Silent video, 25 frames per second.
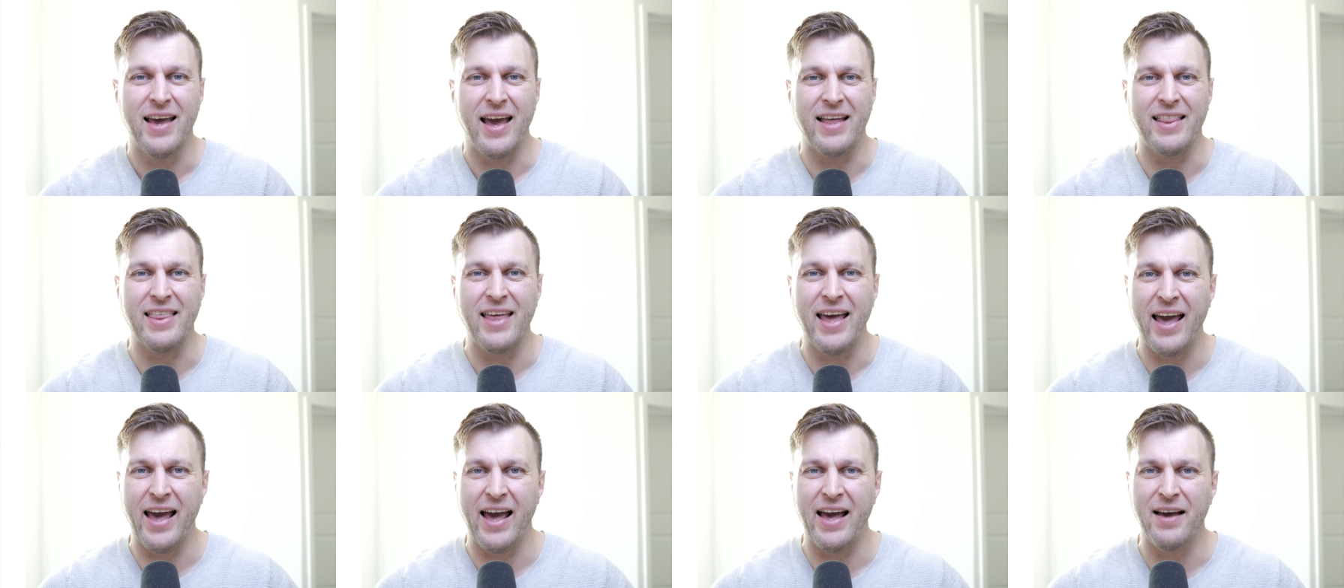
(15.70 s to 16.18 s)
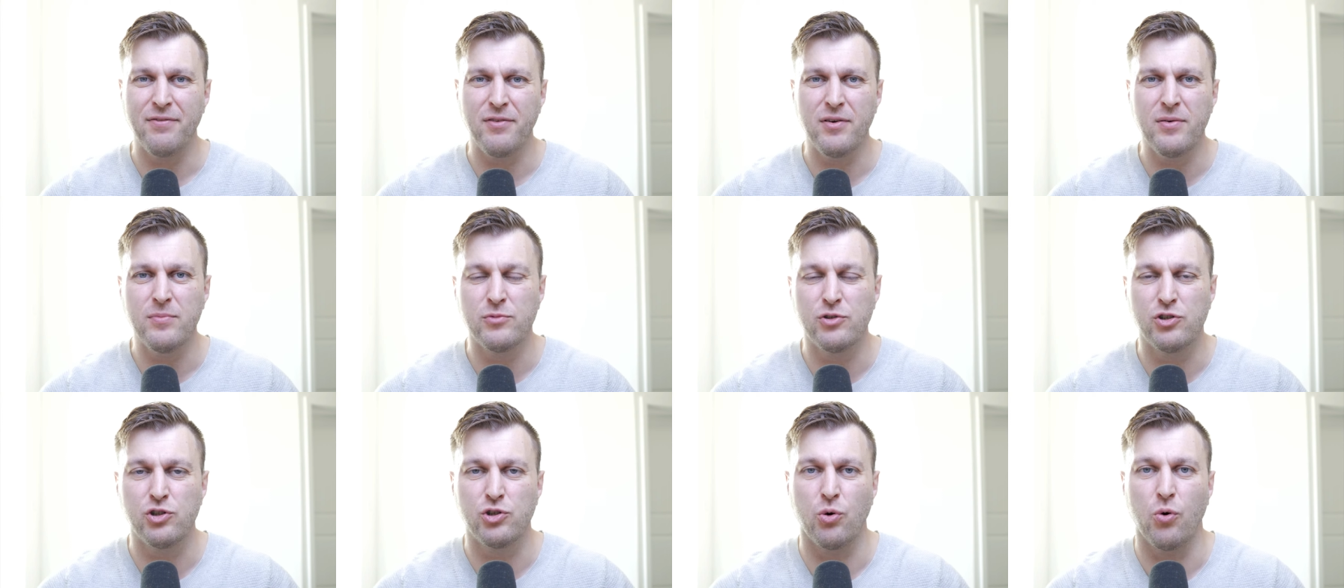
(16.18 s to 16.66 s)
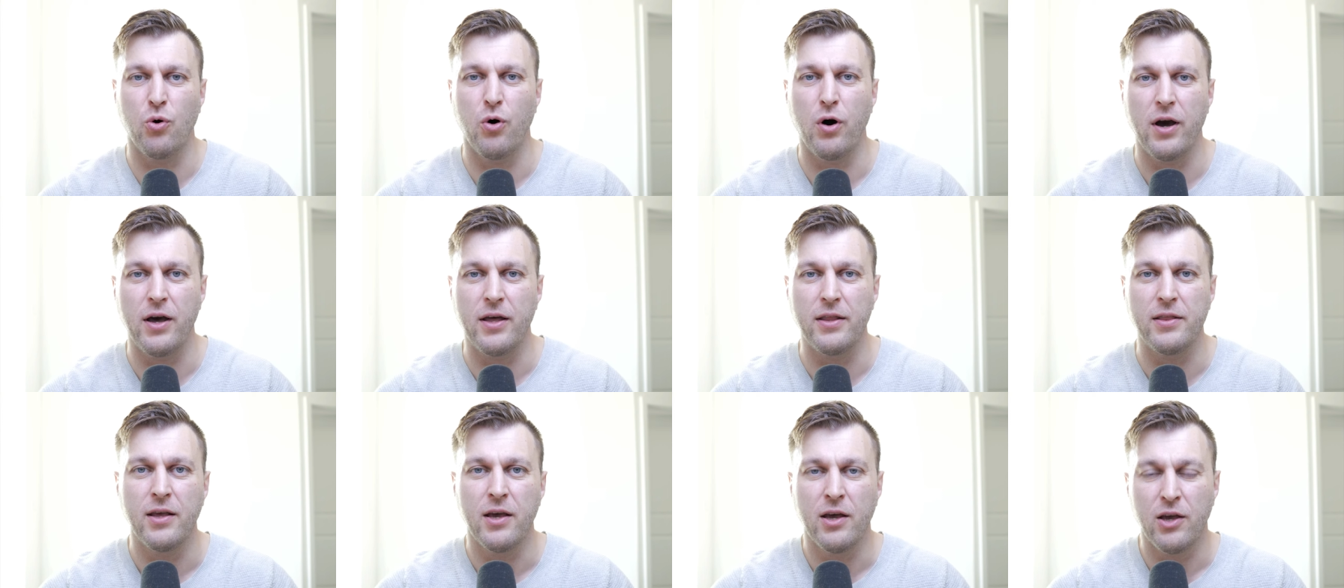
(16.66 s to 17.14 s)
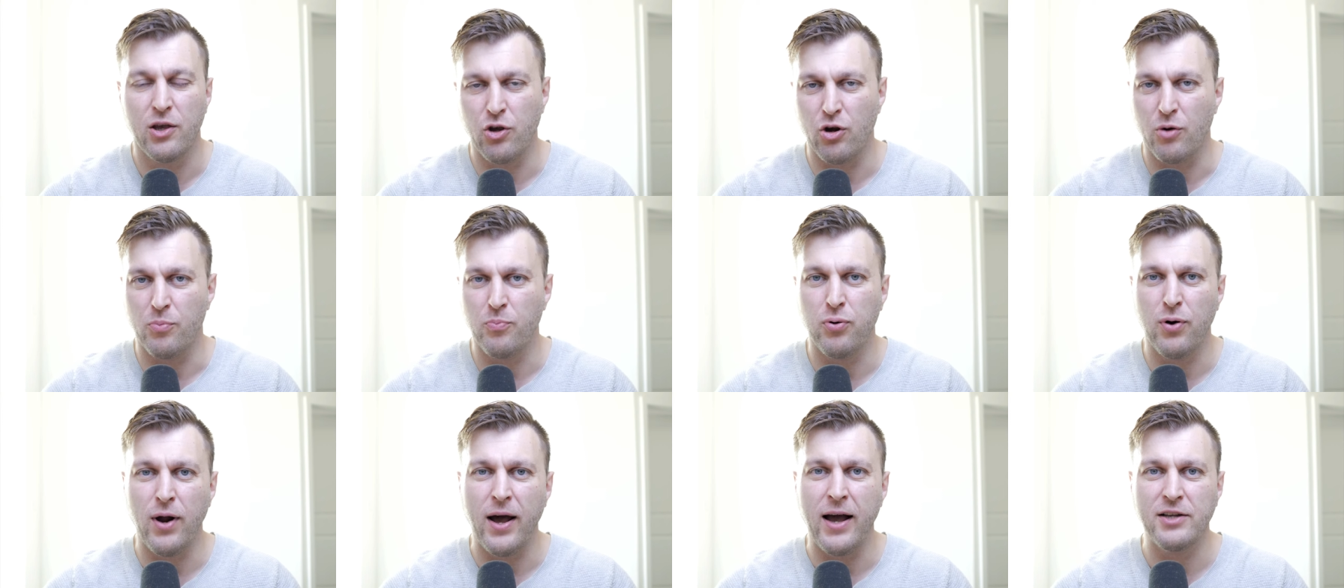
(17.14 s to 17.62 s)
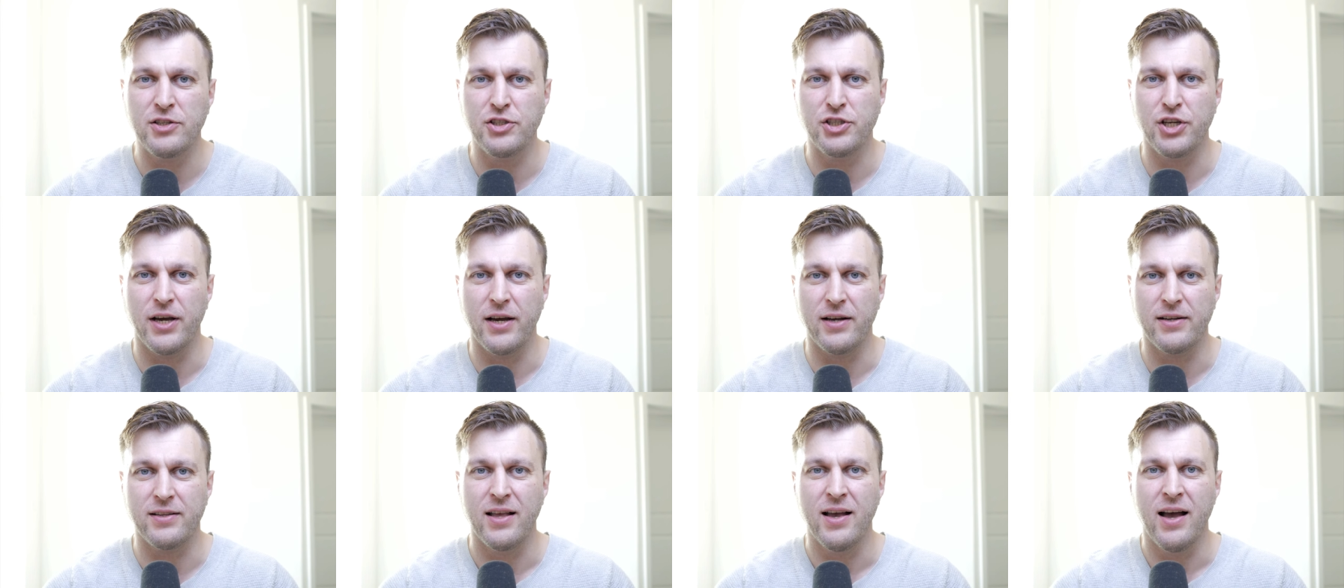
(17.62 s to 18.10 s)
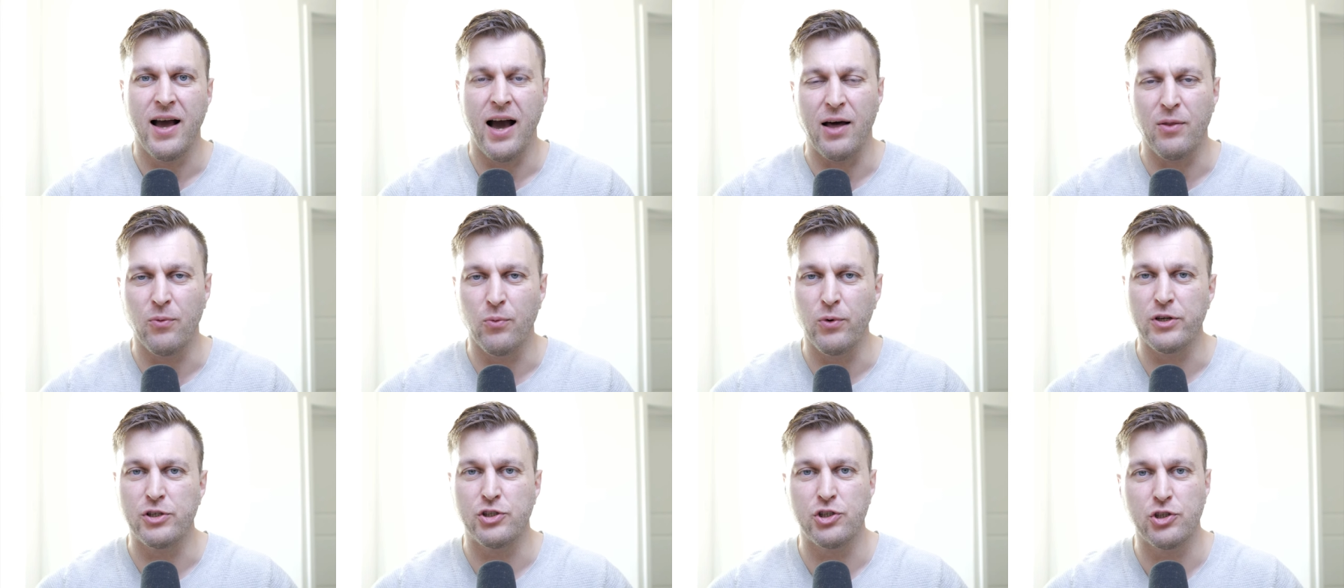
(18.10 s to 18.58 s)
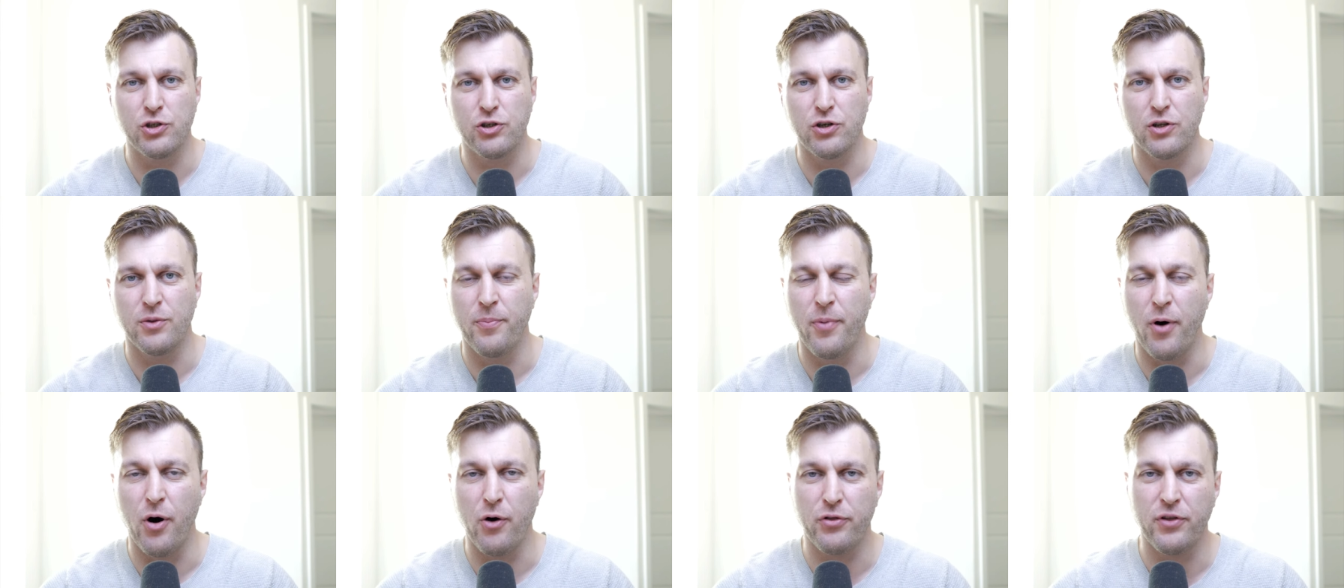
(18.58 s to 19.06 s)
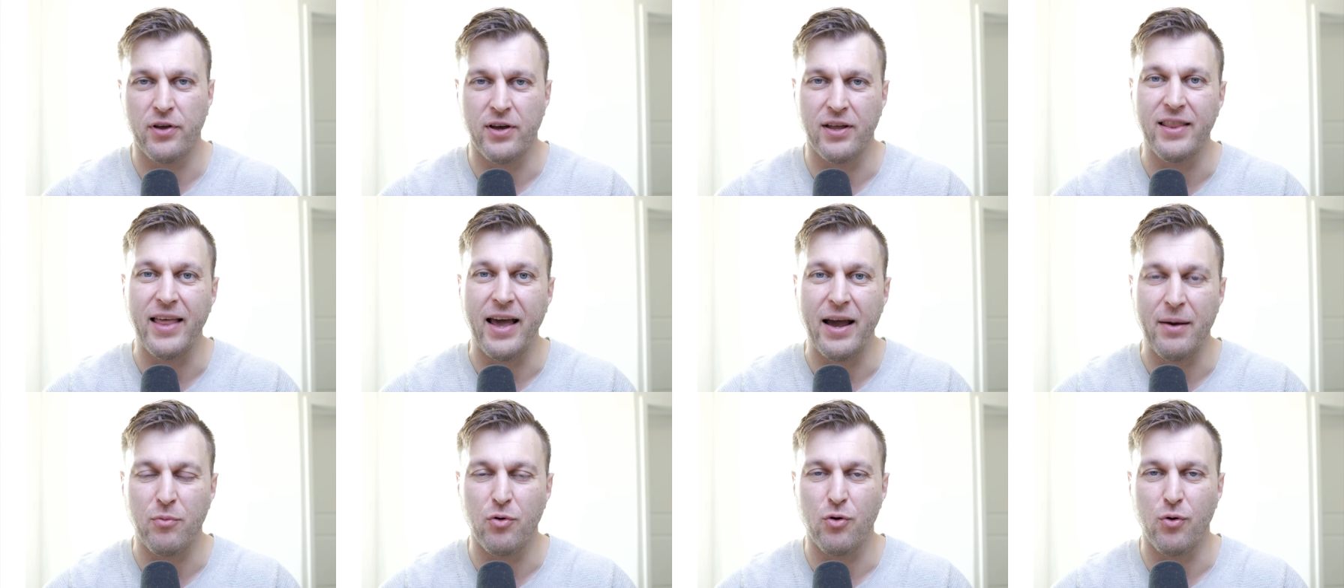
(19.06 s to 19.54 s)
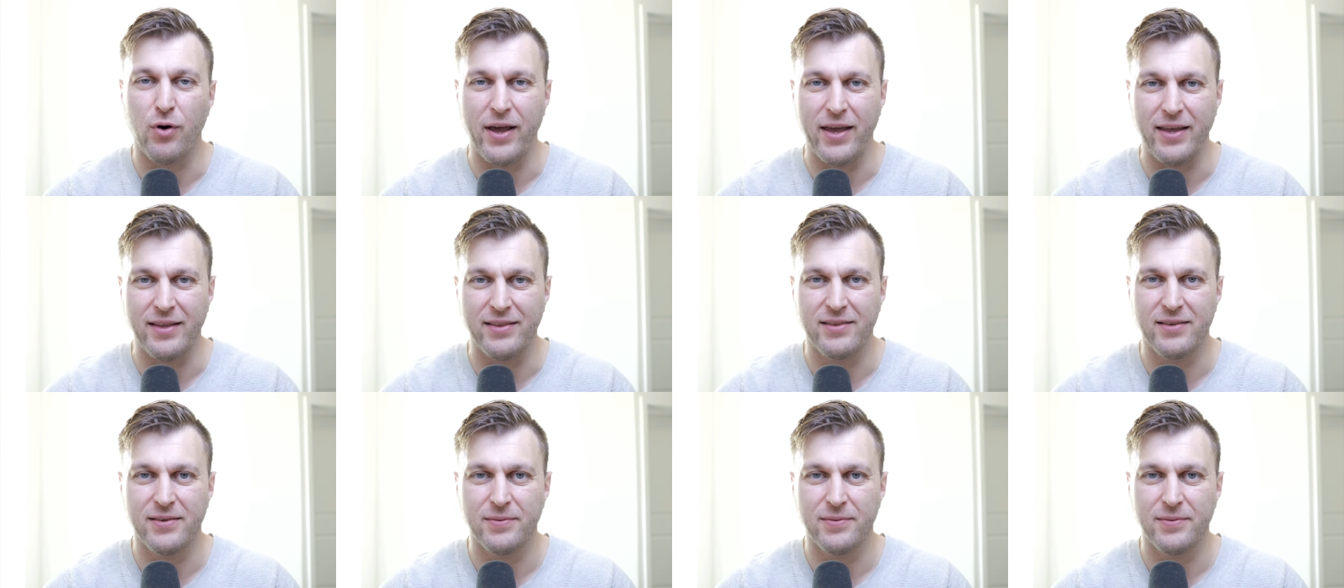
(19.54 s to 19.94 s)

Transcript: and have them join your project on which you could both collaborate.